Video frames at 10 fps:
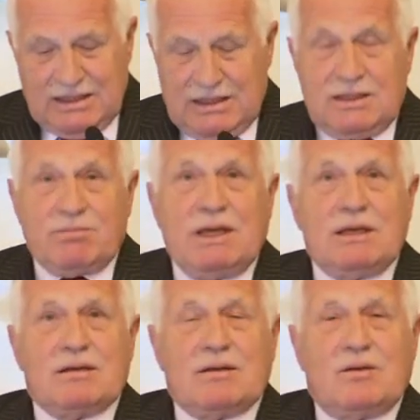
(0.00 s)
It
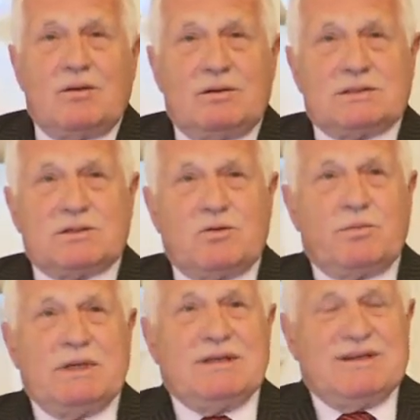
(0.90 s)
may also
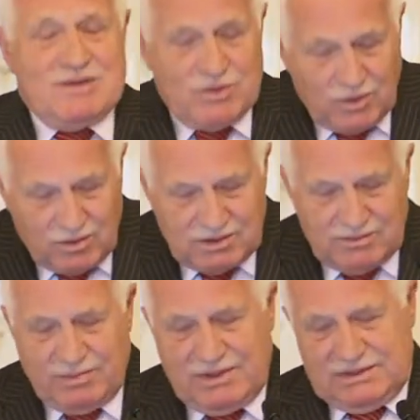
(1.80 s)
be
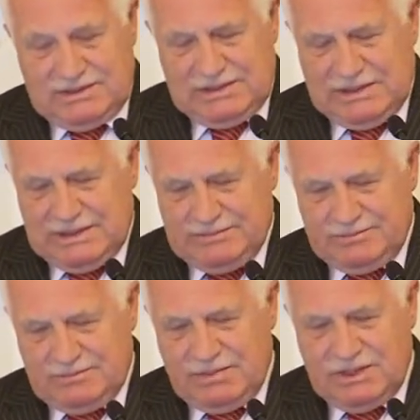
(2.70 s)
non-personal,
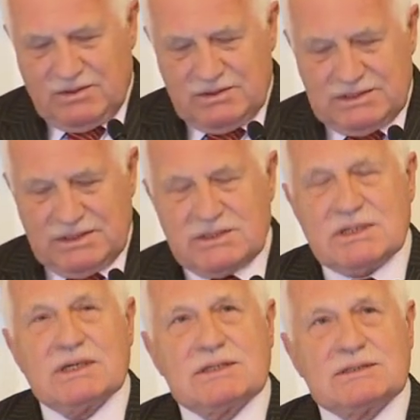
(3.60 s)
because the
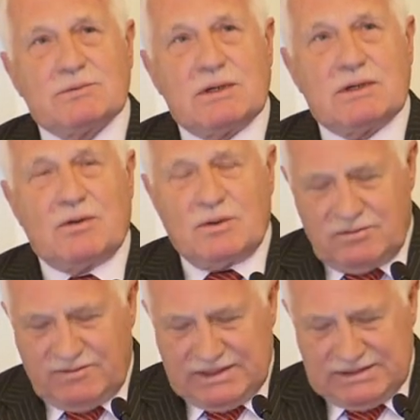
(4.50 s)
Czechs were
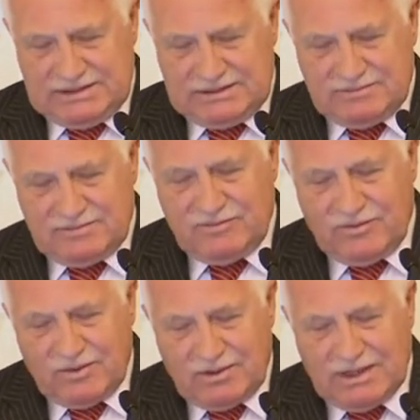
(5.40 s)
always,
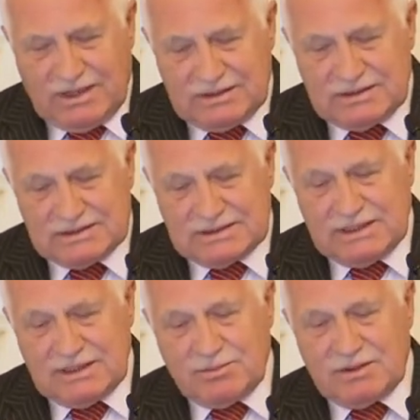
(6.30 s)
for
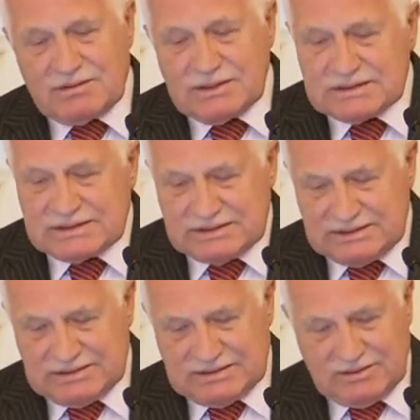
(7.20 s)
understandable
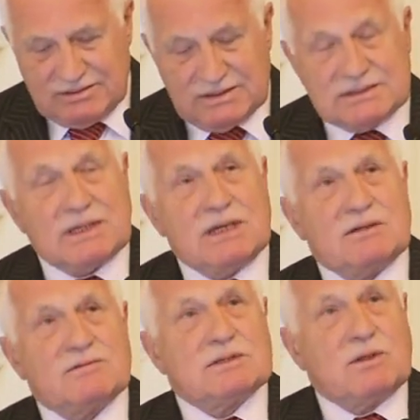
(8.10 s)
reasons, on the side
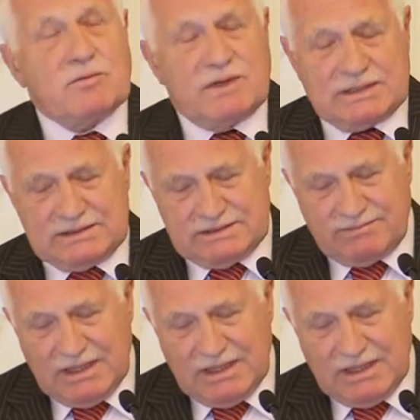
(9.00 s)
of Slovaks